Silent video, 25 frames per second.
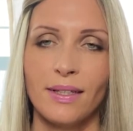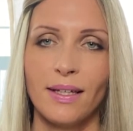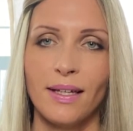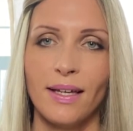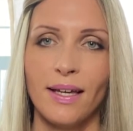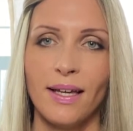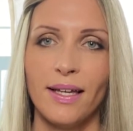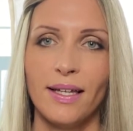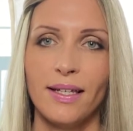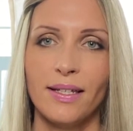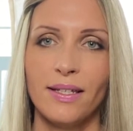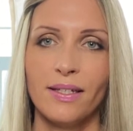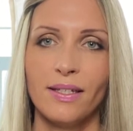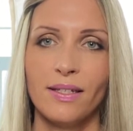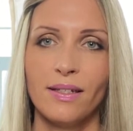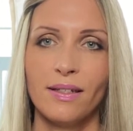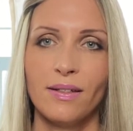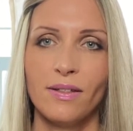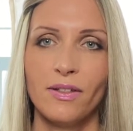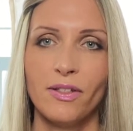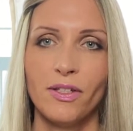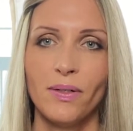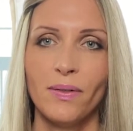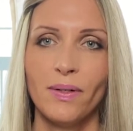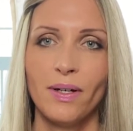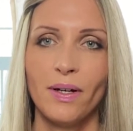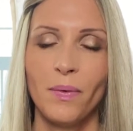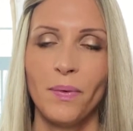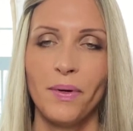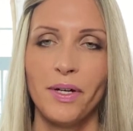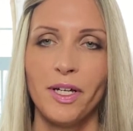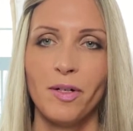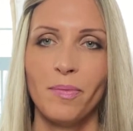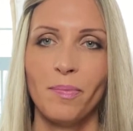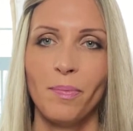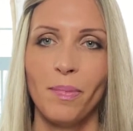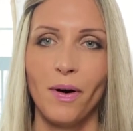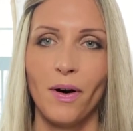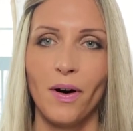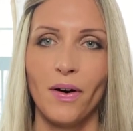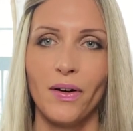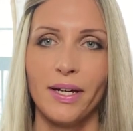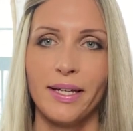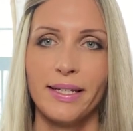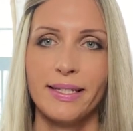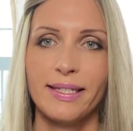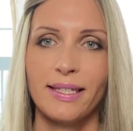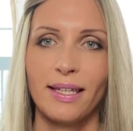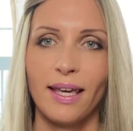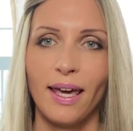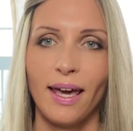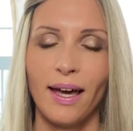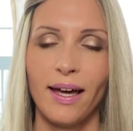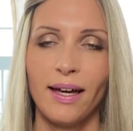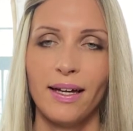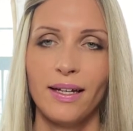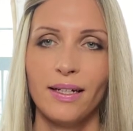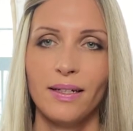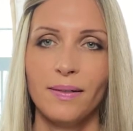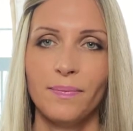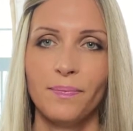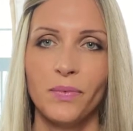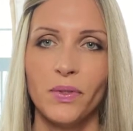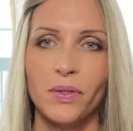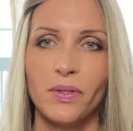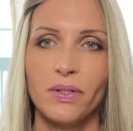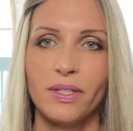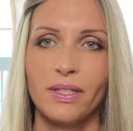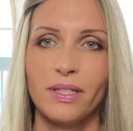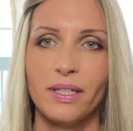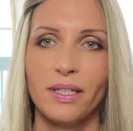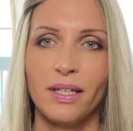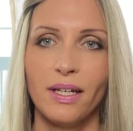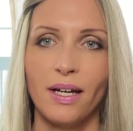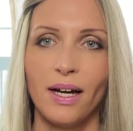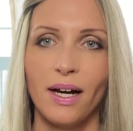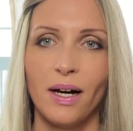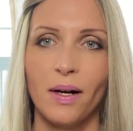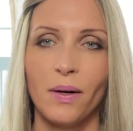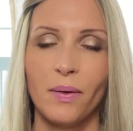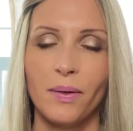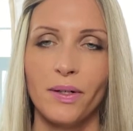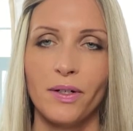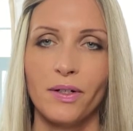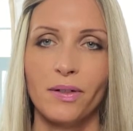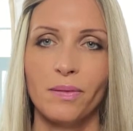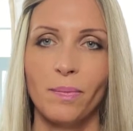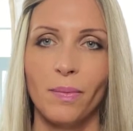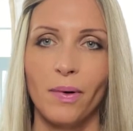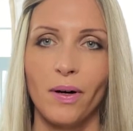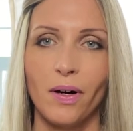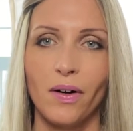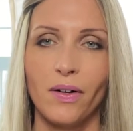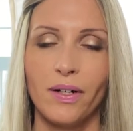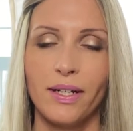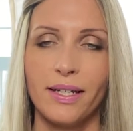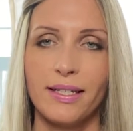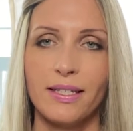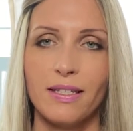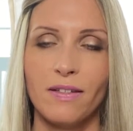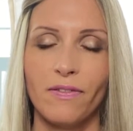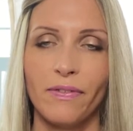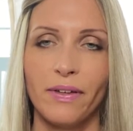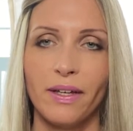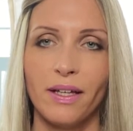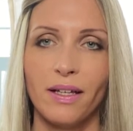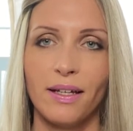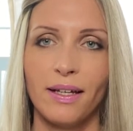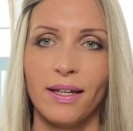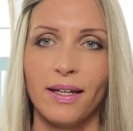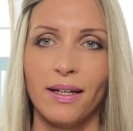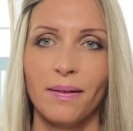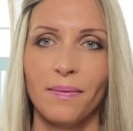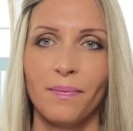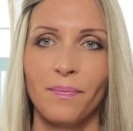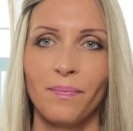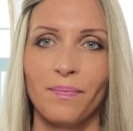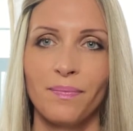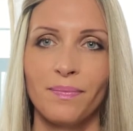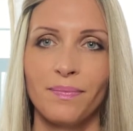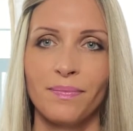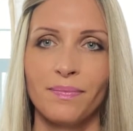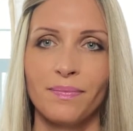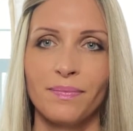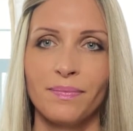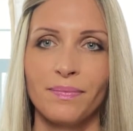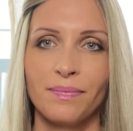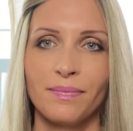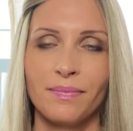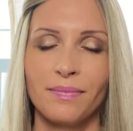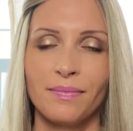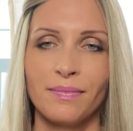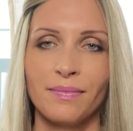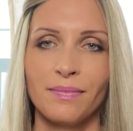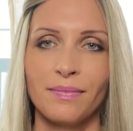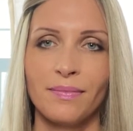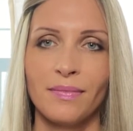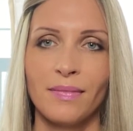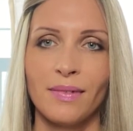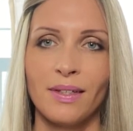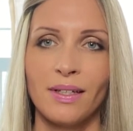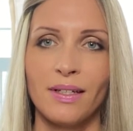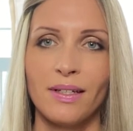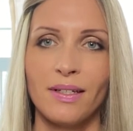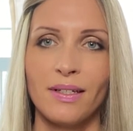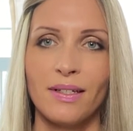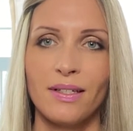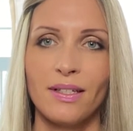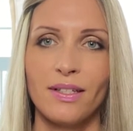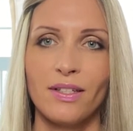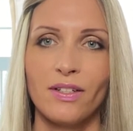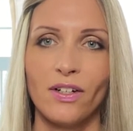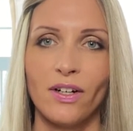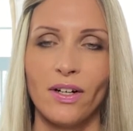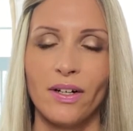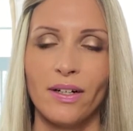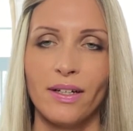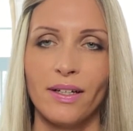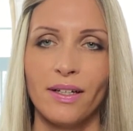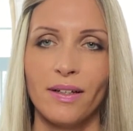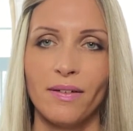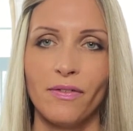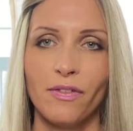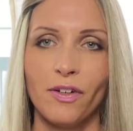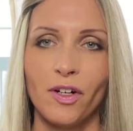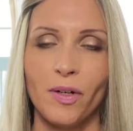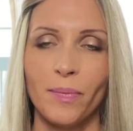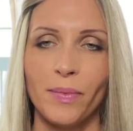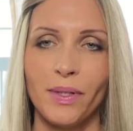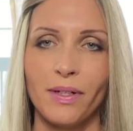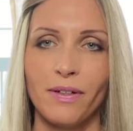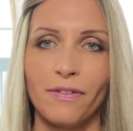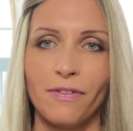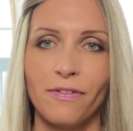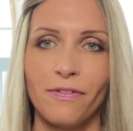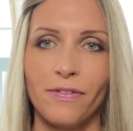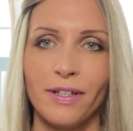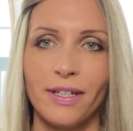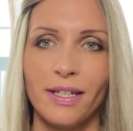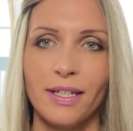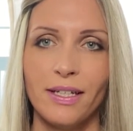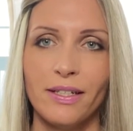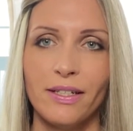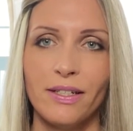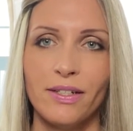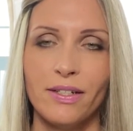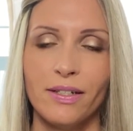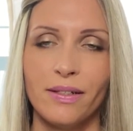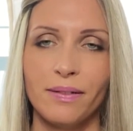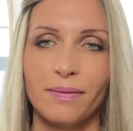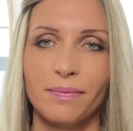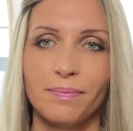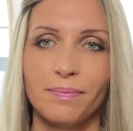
And do a quick body scan to see how your body's feeling, starting from your feet.